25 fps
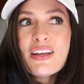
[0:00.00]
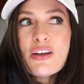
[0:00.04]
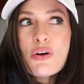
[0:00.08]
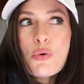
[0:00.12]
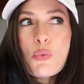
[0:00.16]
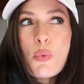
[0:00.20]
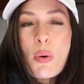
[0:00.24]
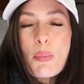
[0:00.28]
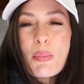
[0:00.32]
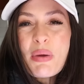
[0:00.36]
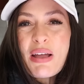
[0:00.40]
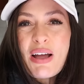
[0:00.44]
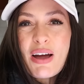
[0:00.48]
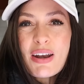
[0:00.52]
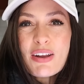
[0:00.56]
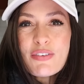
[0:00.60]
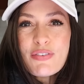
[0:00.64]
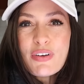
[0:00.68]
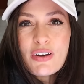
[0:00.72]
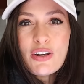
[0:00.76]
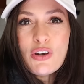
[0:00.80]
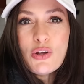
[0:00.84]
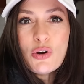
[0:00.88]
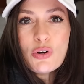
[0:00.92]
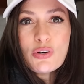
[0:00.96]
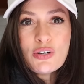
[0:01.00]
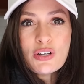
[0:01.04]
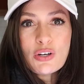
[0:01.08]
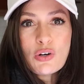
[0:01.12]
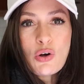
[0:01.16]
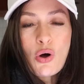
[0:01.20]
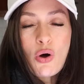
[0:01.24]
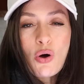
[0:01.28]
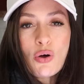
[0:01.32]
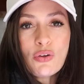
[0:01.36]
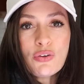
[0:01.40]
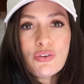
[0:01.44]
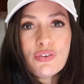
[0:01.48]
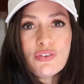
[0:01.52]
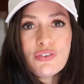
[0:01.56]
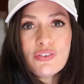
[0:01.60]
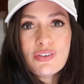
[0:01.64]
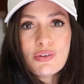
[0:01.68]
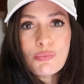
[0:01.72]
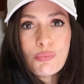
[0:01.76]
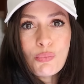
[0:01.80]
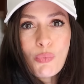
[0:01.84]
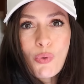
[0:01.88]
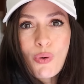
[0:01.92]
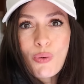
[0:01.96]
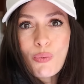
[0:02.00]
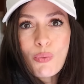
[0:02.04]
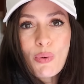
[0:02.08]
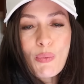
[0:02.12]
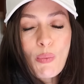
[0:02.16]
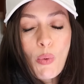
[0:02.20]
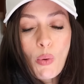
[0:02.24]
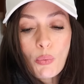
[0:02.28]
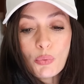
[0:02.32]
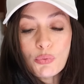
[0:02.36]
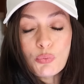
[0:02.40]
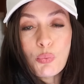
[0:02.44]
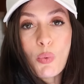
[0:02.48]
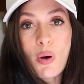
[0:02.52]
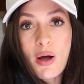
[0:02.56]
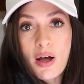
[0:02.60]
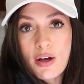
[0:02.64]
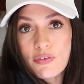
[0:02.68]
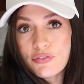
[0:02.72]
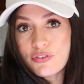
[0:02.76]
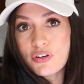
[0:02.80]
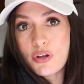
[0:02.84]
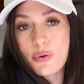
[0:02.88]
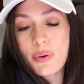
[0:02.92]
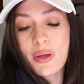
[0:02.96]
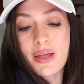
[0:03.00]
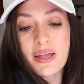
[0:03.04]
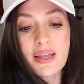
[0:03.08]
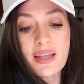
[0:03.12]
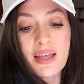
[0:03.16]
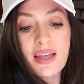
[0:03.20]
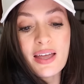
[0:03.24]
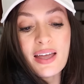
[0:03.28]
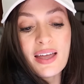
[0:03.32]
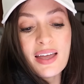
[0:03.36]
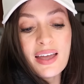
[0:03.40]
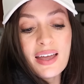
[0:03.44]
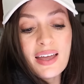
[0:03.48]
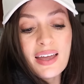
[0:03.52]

when we kind of looked at costs and what was worth doing,